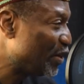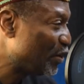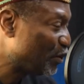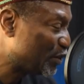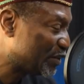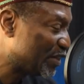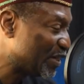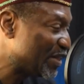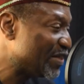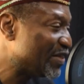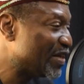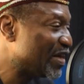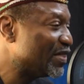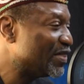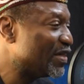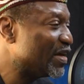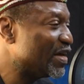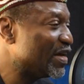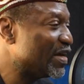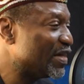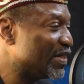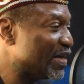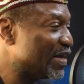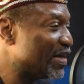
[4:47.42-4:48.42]

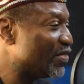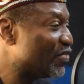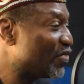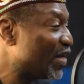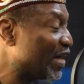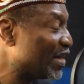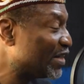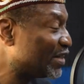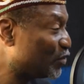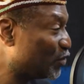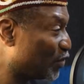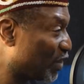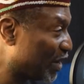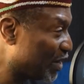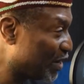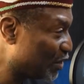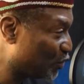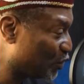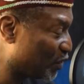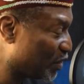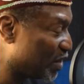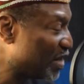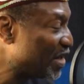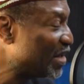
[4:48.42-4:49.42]
the budget when they
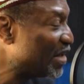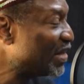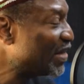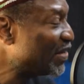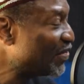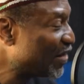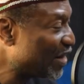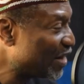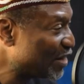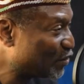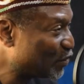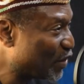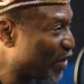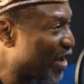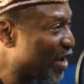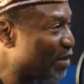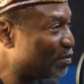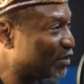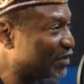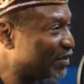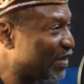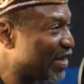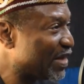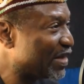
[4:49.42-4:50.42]
called them to come. That is why
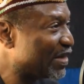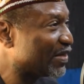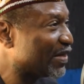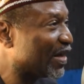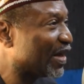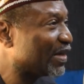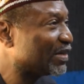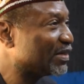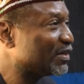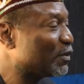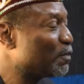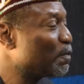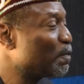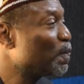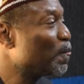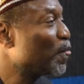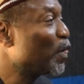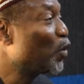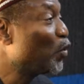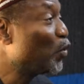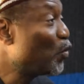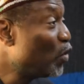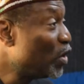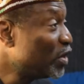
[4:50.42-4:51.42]
I'm saying that.
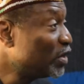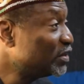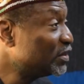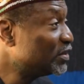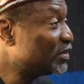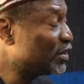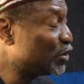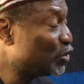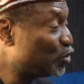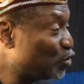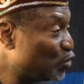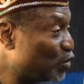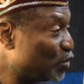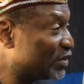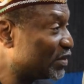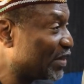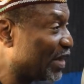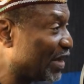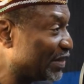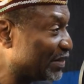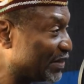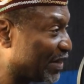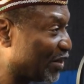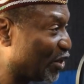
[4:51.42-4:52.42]
Once the two
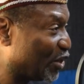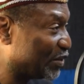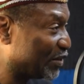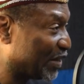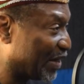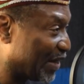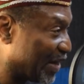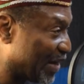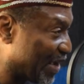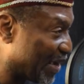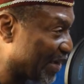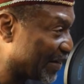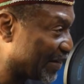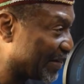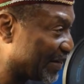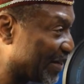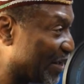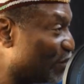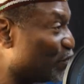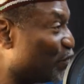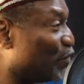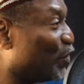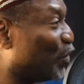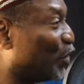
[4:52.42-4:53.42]
sides are not aligned,
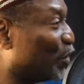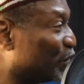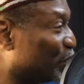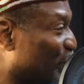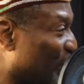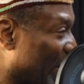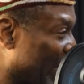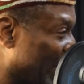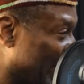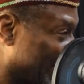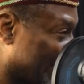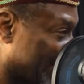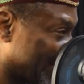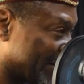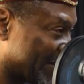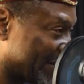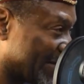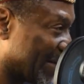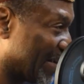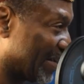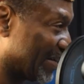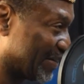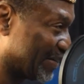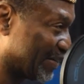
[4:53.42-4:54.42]
then fault finding
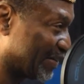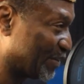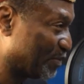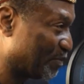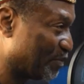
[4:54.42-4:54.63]
starts.